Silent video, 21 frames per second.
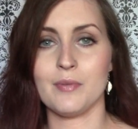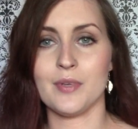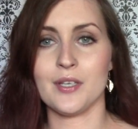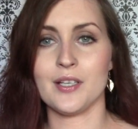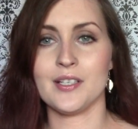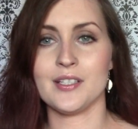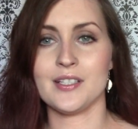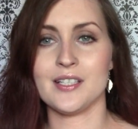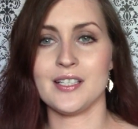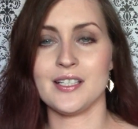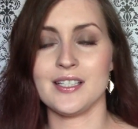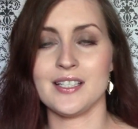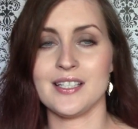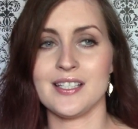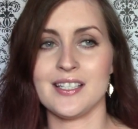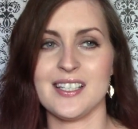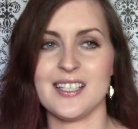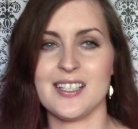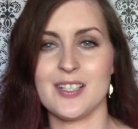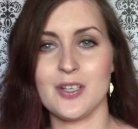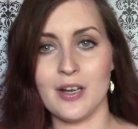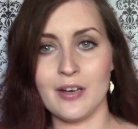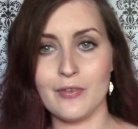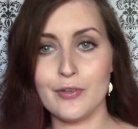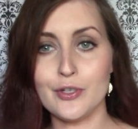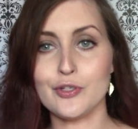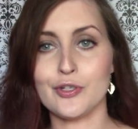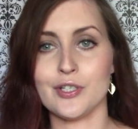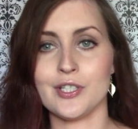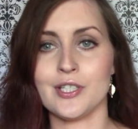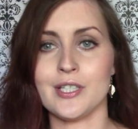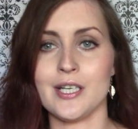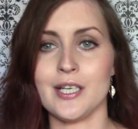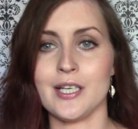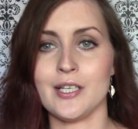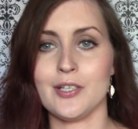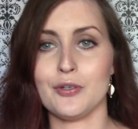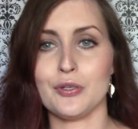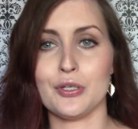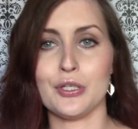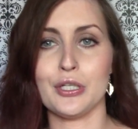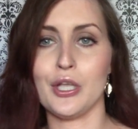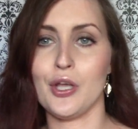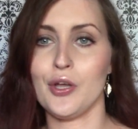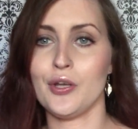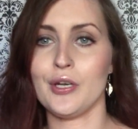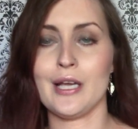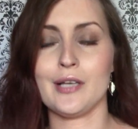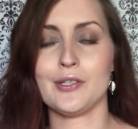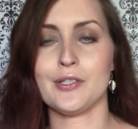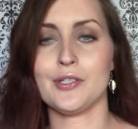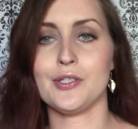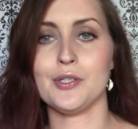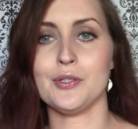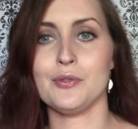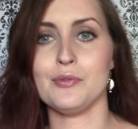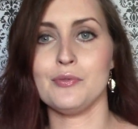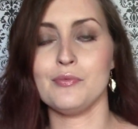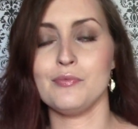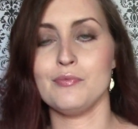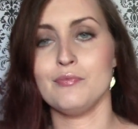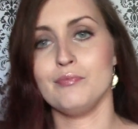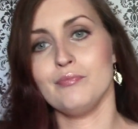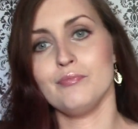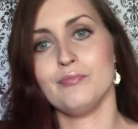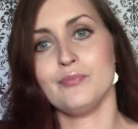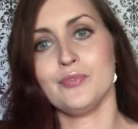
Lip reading: because it's kind of interesting, and you can learn how to do